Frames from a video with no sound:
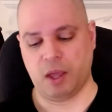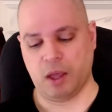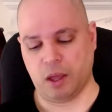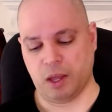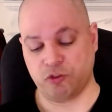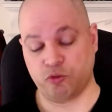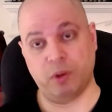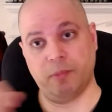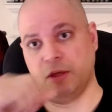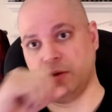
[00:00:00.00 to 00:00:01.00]

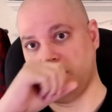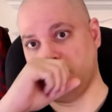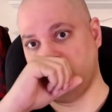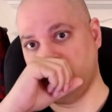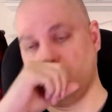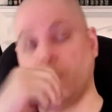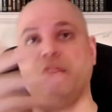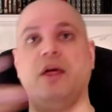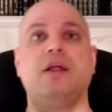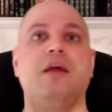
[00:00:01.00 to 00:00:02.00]
extremely good, well,
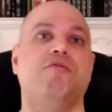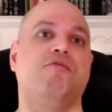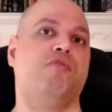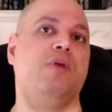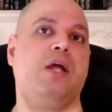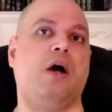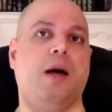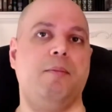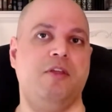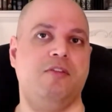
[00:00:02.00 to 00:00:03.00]
they'll give free
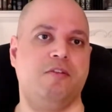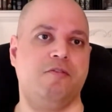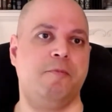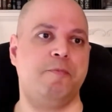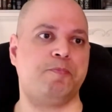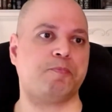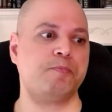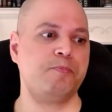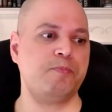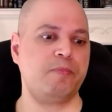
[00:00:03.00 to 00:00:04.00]
copies
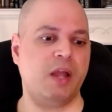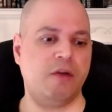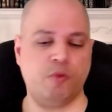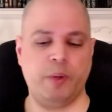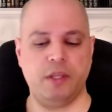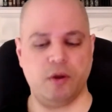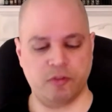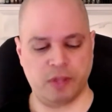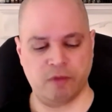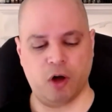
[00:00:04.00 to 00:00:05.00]
of Windows
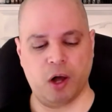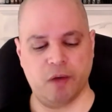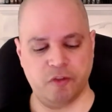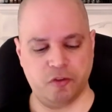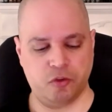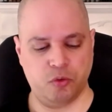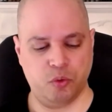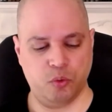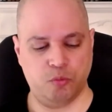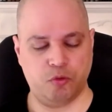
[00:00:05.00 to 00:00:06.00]
and of Office
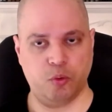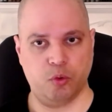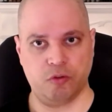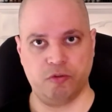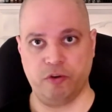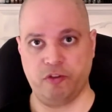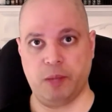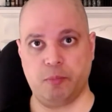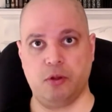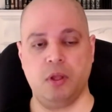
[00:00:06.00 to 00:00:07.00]
to schools, for
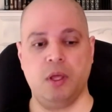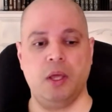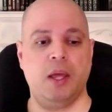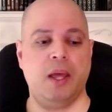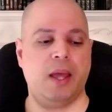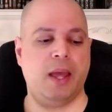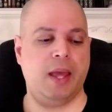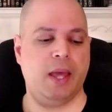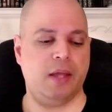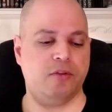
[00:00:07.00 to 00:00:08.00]
example.
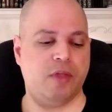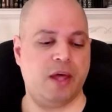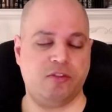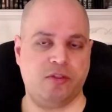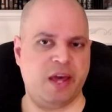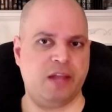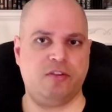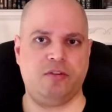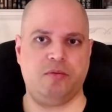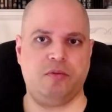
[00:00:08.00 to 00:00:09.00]
And
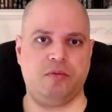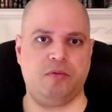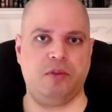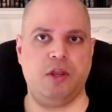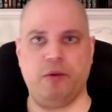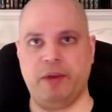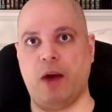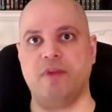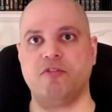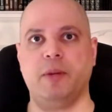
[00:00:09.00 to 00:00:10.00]
that's now
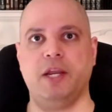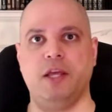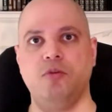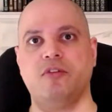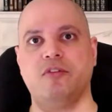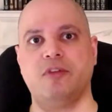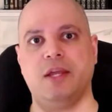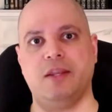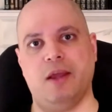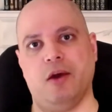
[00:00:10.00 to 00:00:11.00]
everybody uses
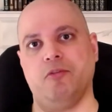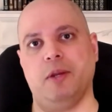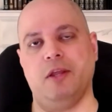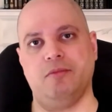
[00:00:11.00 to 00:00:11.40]
it. Now everybody,